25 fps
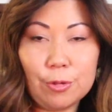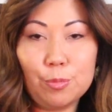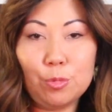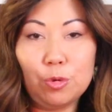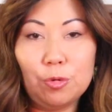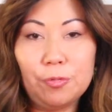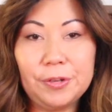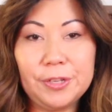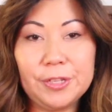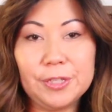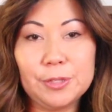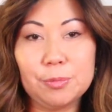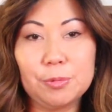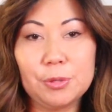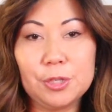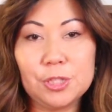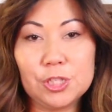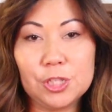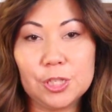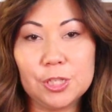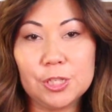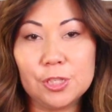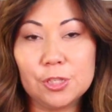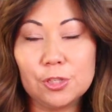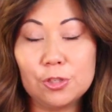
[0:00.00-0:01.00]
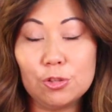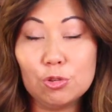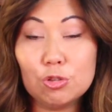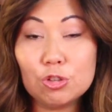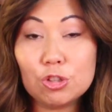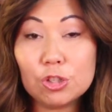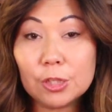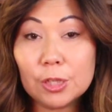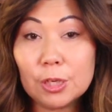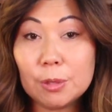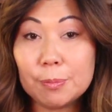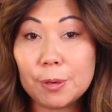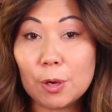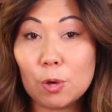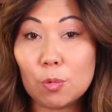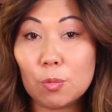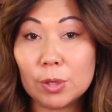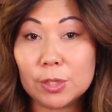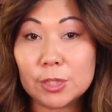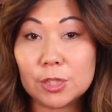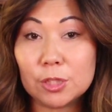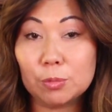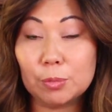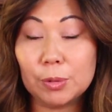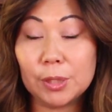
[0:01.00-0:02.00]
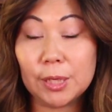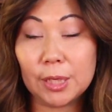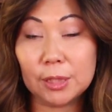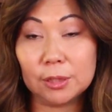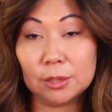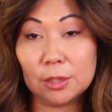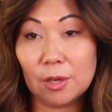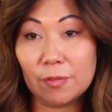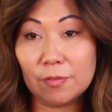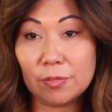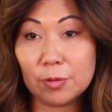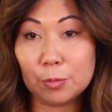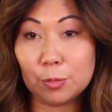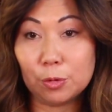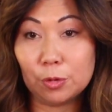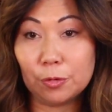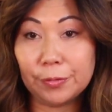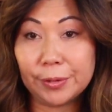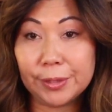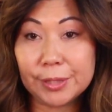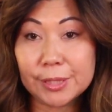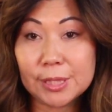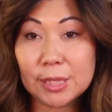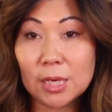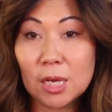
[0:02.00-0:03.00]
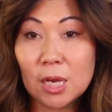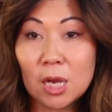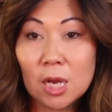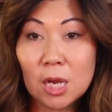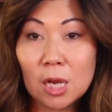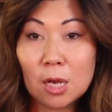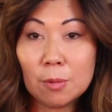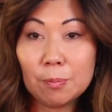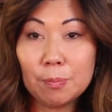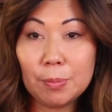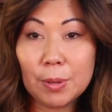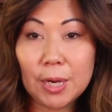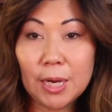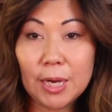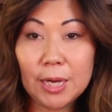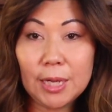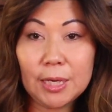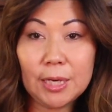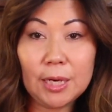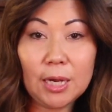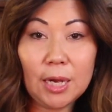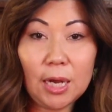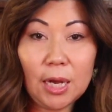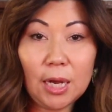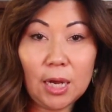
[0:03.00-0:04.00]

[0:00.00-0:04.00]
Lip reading: the movies, which is usually about once a week. I love the movies, but